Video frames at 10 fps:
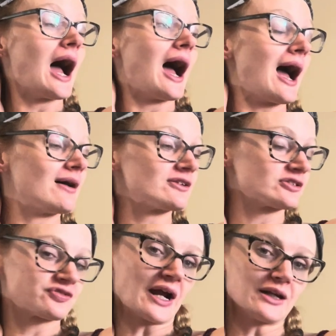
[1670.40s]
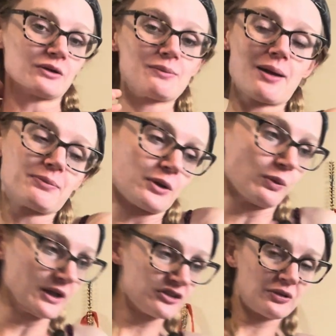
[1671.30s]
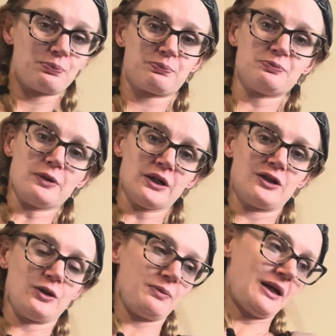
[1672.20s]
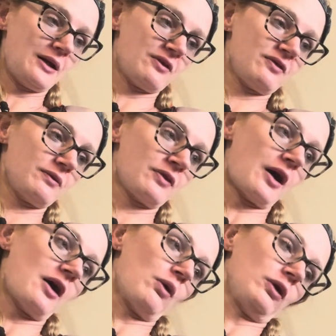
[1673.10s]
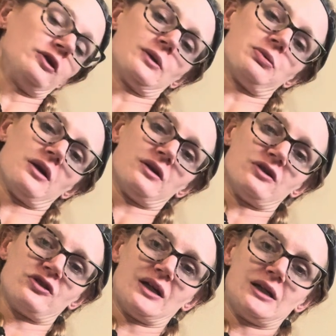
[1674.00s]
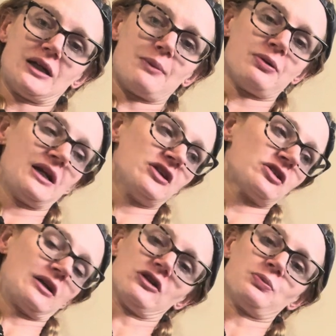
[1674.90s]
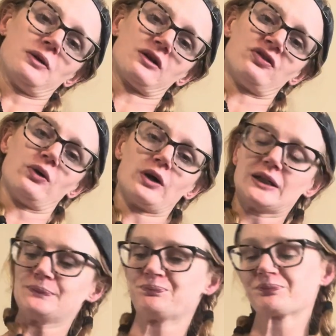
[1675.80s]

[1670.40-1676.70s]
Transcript: I was trying to remember which book you meet the older brothers in, and I'm pretty sure it's book 4.